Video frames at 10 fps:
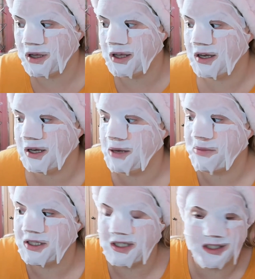I think I
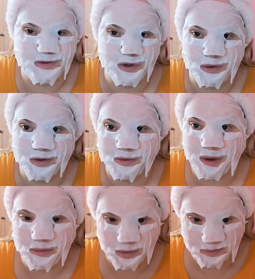get my sense of humour from
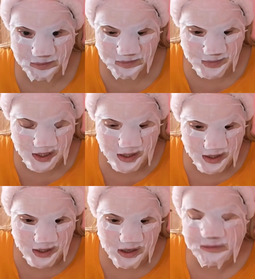my mum.
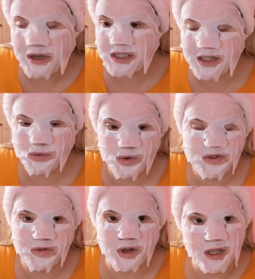And my dad was
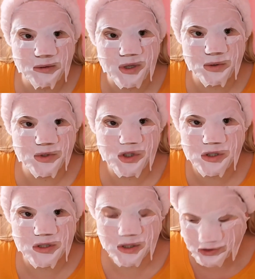funny, but he was
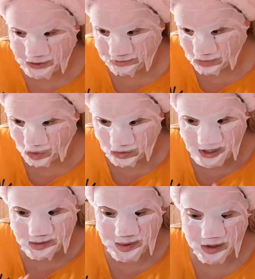just such a
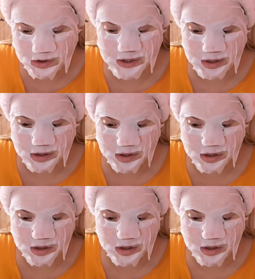moany person.